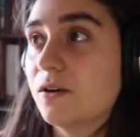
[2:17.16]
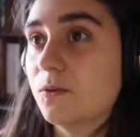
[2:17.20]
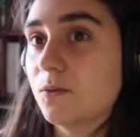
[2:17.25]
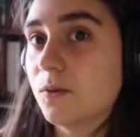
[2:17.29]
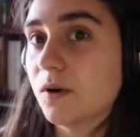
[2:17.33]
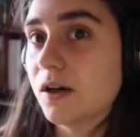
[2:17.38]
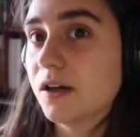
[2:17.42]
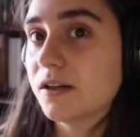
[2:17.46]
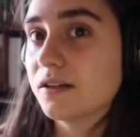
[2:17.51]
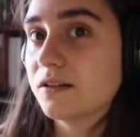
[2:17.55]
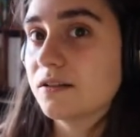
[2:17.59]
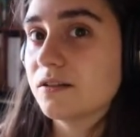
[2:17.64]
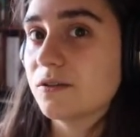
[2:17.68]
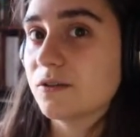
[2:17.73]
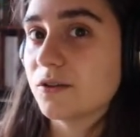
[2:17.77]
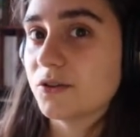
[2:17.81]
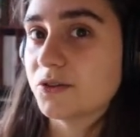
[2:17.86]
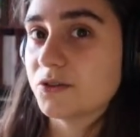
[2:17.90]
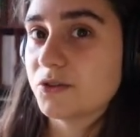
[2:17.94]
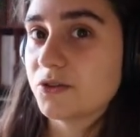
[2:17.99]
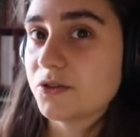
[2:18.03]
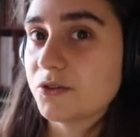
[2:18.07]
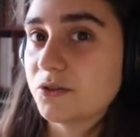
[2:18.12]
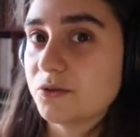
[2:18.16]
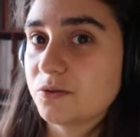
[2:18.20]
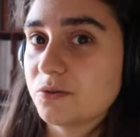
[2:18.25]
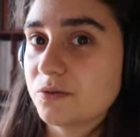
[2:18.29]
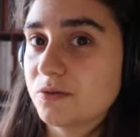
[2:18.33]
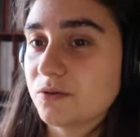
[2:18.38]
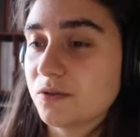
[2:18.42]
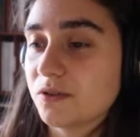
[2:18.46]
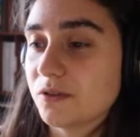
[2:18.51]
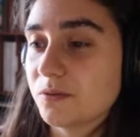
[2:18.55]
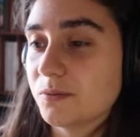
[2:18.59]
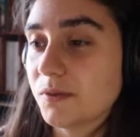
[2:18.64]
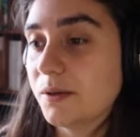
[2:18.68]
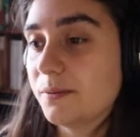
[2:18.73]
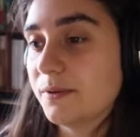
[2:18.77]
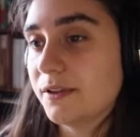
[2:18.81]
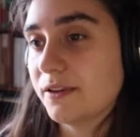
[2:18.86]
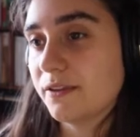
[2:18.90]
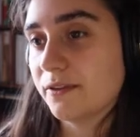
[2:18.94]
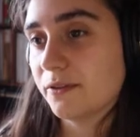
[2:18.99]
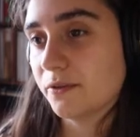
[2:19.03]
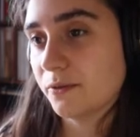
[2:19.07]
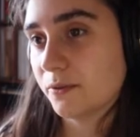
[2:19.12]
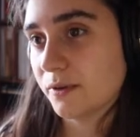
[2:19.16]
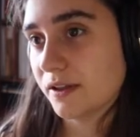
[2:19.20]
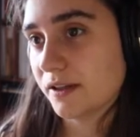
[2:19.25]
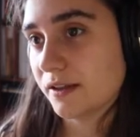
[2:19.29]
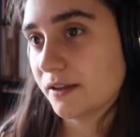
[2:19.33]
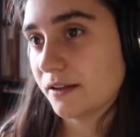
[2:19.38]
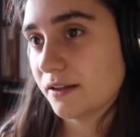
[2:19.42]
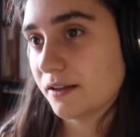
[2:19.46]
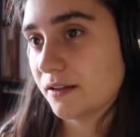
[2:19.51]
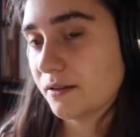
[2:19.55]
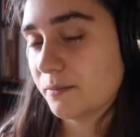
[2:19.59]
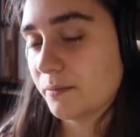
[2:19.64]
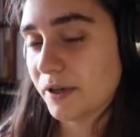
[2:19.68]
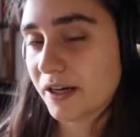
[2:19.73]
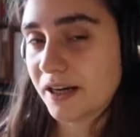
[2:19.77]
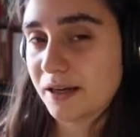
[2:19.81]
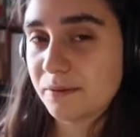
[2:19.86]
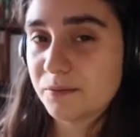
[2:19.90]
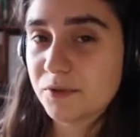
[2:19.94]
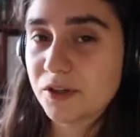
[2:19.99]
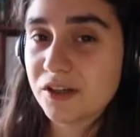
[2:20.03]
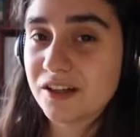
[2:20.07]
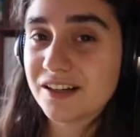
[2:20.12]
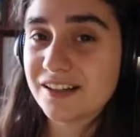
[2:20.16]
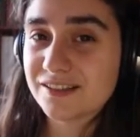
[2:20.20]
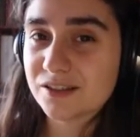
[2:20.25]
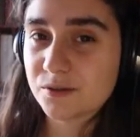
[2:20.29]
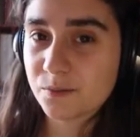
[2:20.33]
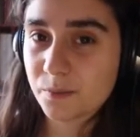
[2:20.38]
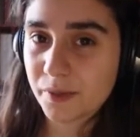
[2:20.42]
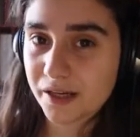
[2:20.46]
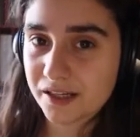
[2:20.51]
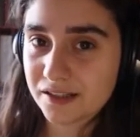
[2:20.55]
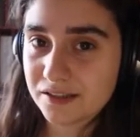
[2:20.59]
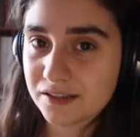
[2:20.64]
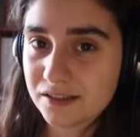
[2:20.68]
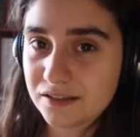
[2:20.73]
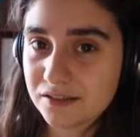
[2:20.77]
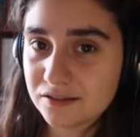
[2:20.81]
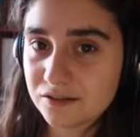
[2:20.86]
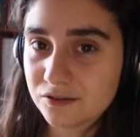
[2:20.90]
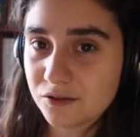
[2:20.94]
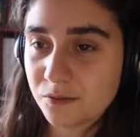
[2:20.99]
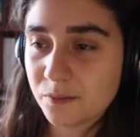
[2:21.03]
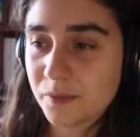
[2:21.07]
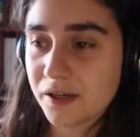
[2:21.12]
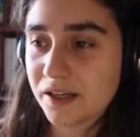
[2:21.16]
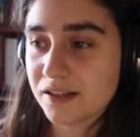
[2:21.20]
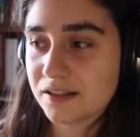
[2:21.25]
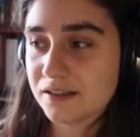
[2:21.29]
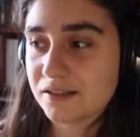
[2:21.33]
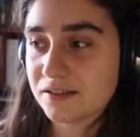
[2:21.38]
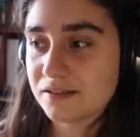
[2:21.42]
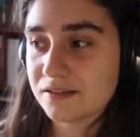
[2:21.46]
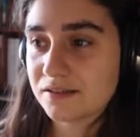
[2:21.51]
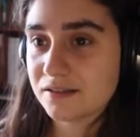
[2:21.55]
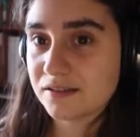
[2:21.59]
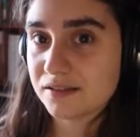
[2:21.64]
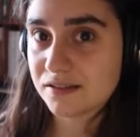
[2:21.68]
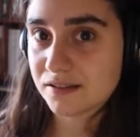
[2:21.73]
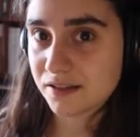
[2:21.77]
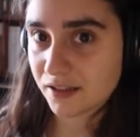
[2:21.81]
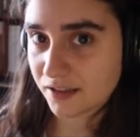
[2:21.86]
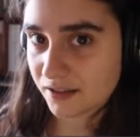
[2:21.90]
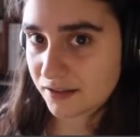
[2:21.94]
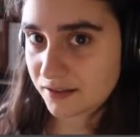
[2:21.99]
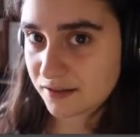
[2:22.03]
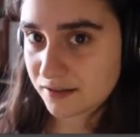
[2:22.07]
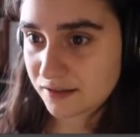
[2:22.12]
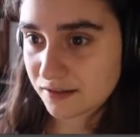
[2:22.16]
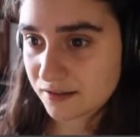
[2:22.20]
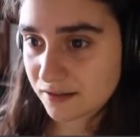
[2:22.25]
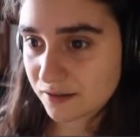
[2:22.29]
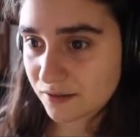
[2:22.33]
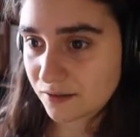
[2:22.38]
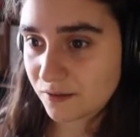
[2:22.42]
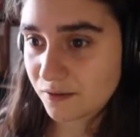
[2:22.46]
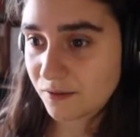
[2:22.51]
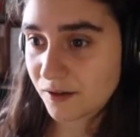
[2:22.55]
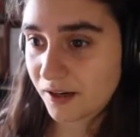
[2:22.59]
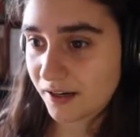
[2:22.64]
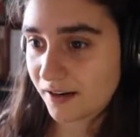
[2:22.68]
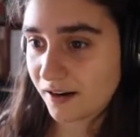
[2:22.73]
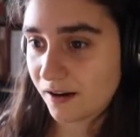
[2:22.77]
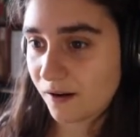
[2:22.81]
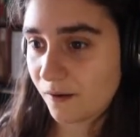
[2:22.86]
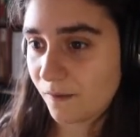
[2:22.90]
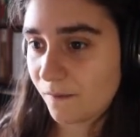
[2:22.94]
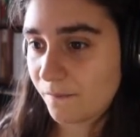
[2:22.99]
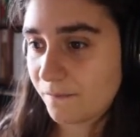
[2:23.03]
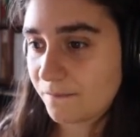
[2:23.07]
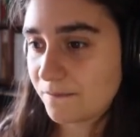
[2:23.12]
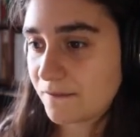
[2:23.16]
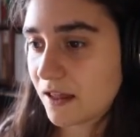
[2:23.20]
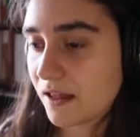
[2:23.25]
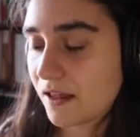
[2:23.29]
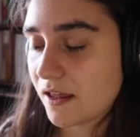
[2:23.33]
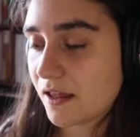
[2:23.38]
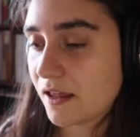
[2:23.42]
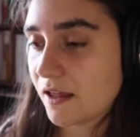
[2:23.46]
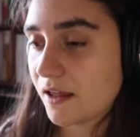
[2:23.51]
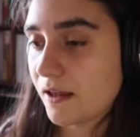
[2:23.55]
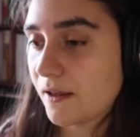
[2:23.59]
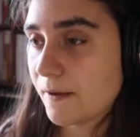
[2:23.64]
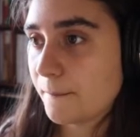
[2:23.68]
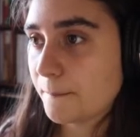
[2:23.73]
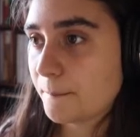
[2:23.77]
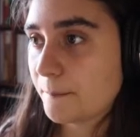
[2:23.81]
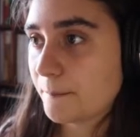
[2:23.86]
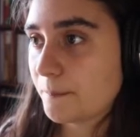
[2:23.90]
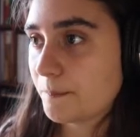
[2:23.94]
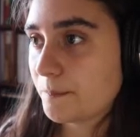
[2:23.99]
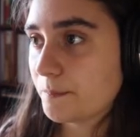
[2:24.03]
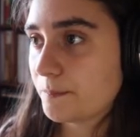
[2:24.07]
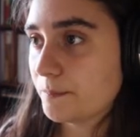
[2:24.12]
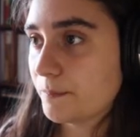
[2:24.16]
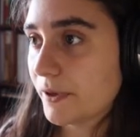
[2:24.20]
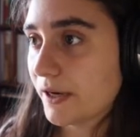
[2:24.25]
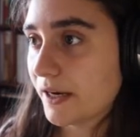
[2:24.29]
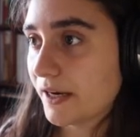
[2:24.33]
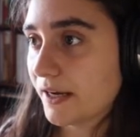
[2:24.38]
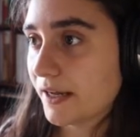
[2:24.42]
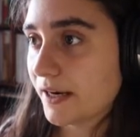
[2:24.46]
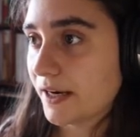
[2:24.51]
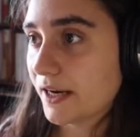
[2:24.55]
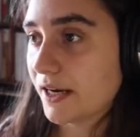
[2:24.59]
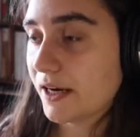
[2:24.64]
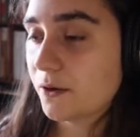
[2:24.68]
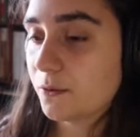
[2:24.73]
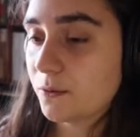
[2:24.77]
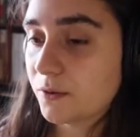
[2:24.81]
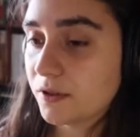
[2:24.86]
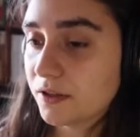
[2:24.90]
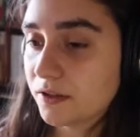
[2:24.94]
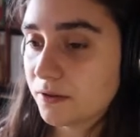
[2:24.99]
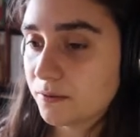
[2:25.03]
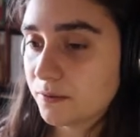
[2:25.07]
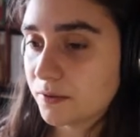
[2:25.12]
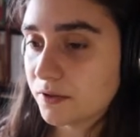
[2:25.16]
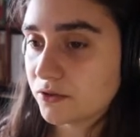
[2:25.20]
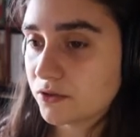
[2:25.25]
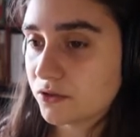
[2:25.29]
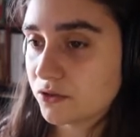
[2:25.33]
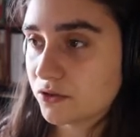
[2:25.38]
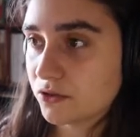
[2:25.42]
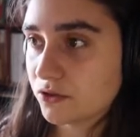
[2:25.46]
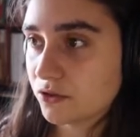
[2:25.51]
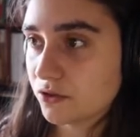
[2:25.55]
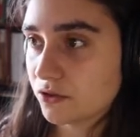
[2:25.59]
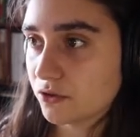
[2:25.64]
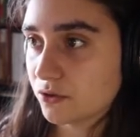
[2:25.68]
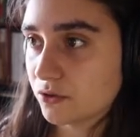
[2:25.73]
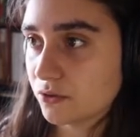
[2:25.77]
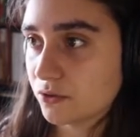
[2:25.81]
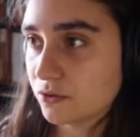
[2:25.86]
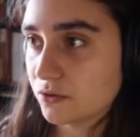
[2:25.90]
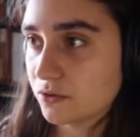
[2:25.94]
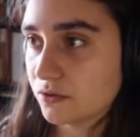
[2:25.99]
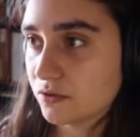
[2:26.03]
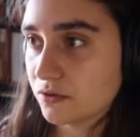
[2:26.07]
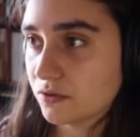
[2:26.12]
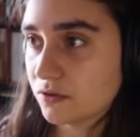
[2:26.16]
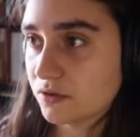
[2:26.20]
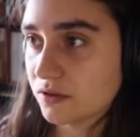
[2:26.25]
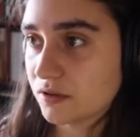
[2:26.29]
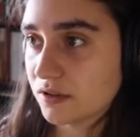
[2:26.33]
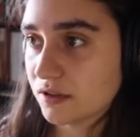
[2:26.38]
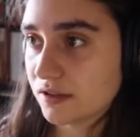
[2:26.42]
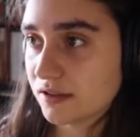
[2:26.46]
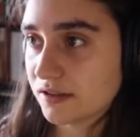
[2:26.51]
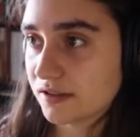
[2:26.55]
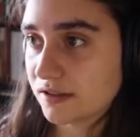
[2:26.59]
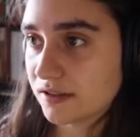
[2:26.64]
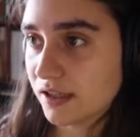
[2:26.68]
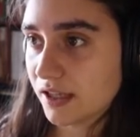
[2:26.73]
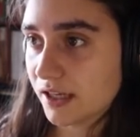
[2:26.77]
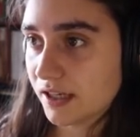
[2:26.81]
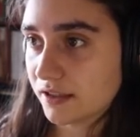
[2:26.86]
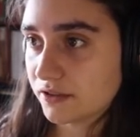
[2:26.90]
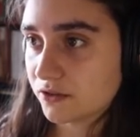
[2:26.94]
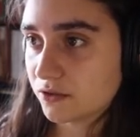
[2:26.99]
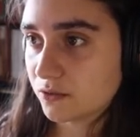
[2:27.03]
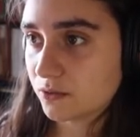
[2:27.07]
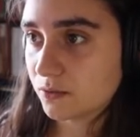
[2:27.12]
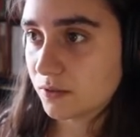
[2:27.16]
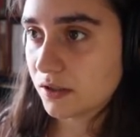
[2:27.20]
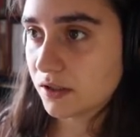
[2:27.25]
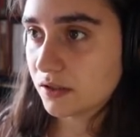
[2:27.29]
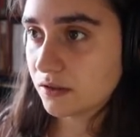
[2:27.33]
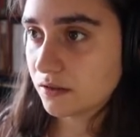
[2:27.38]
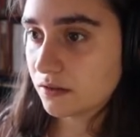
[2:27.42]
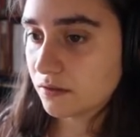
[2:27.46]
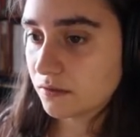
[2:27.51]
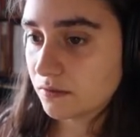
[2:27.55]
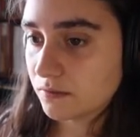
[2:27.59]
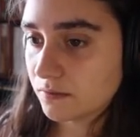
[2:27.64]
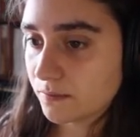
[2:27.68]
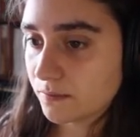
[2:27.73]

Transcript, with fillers: one or two or maybe three but I'm not expecting to make six right now but I really want to do this last one